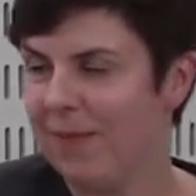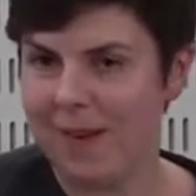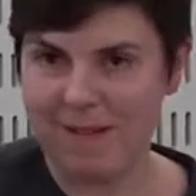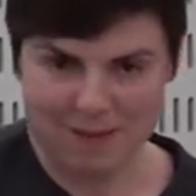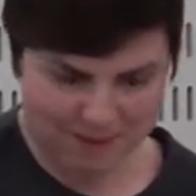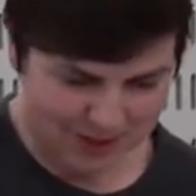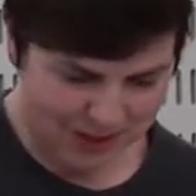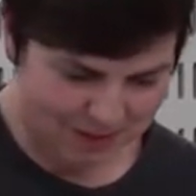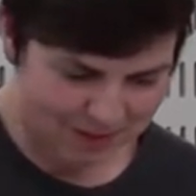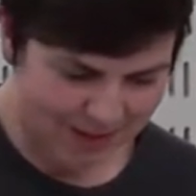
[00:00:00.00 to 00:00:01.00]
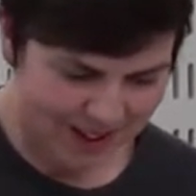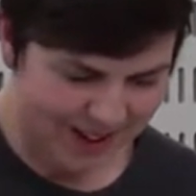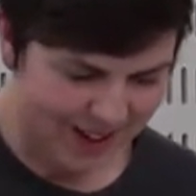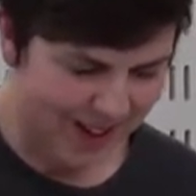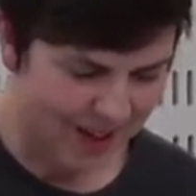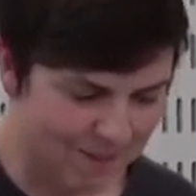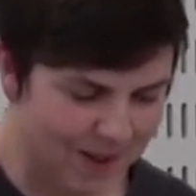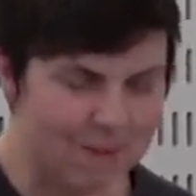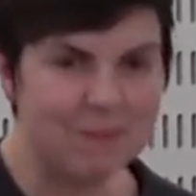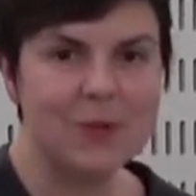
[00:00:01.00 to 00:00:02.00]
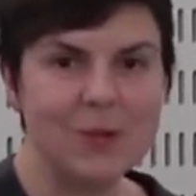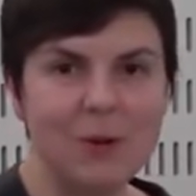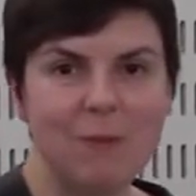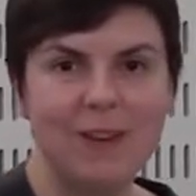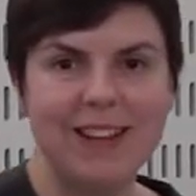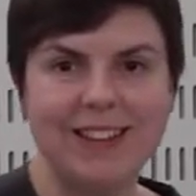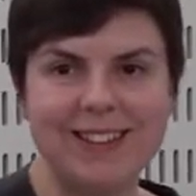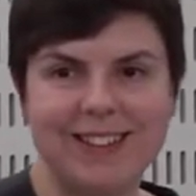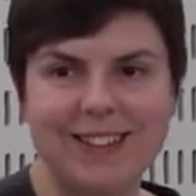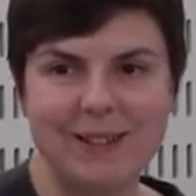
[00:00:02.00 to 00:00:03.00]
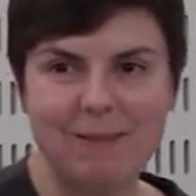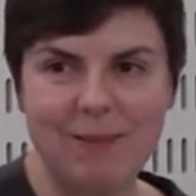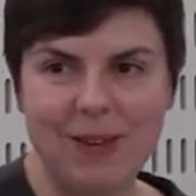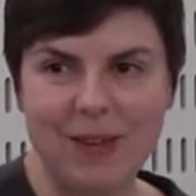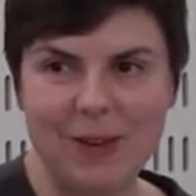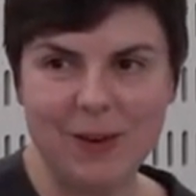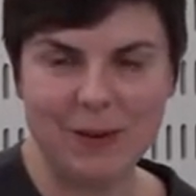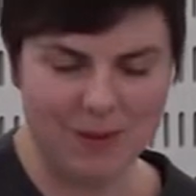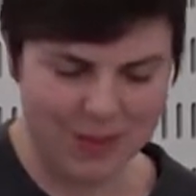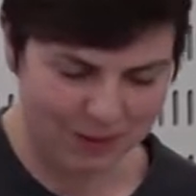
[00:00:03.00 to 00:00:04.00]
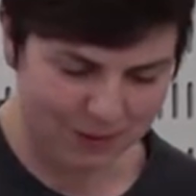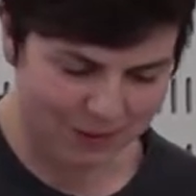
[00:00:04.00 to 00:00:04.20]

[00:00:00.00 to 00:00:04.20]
you very much, Maria. I'm so pleased to be here with you